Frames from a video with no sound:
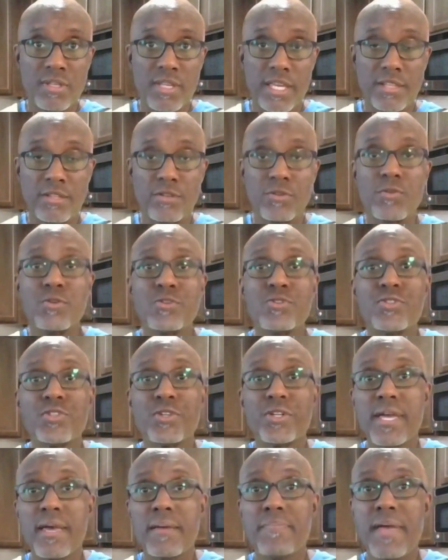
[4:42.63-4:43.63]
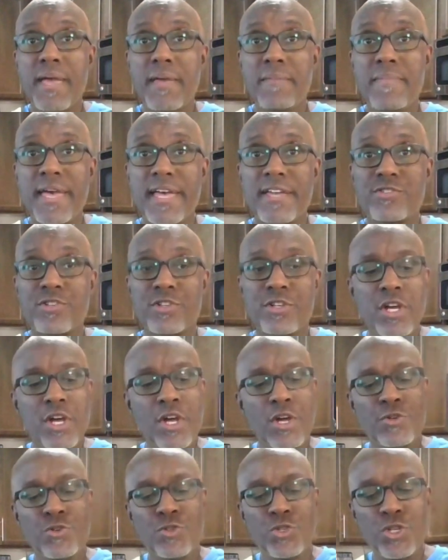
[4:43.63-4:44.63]
and of course, your campaign manager
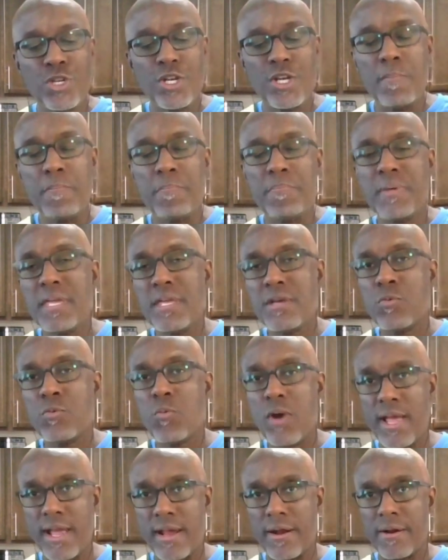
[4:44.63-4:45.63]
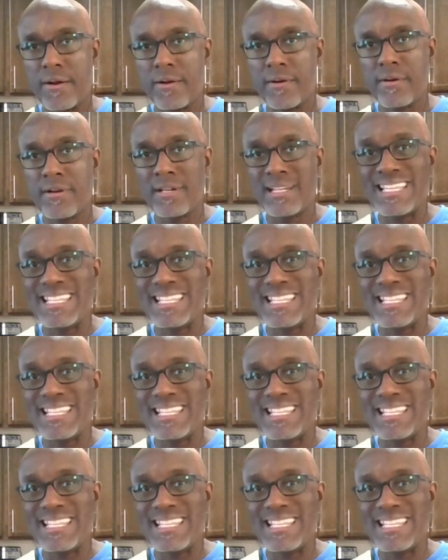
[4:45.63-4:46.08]
should be aware